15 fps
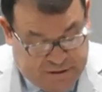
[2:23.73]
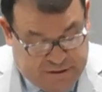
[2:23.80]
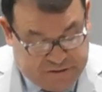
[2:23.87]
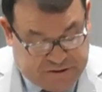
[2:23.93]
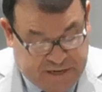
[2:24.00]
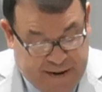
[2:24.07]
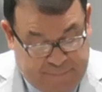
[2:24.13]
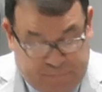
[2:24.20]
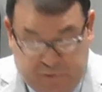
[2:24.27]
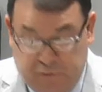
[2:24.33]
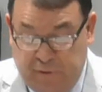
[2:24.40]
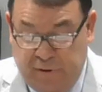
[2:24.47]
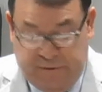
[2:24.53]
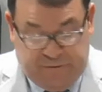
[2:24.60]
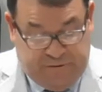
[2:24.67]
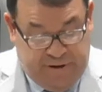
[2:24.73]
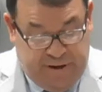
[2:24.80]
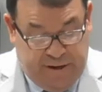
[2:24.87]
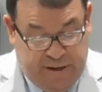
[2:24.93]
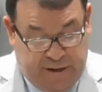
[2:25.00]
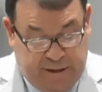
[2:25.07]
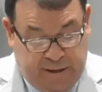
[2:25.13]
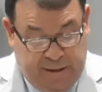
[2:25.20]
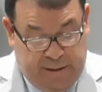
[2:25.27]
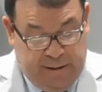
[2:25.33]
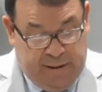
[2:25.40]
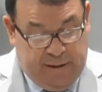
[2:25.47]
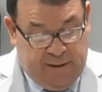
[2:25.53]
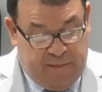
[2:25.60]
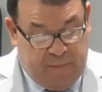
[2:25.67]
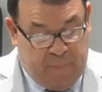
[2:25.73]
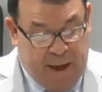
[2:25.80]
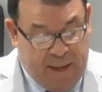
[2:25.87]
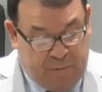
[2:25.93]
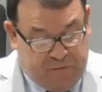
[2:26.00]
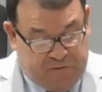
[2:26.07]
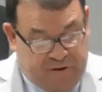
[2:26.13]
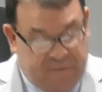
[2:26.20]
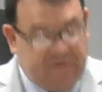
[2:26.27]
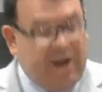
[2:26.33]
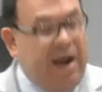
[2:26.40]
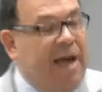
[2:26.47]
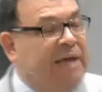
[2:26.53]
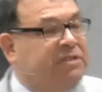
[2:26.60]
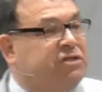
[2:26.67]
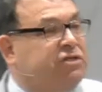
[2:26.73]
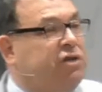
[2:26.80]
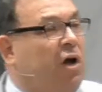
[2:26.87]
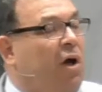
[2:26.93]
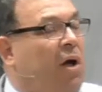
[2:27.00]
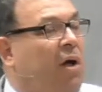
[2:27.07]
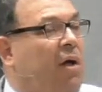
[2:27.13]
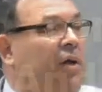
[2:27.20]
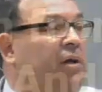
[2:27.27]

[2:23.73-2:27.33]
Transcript: chapter 10. The Bible says, and I saw.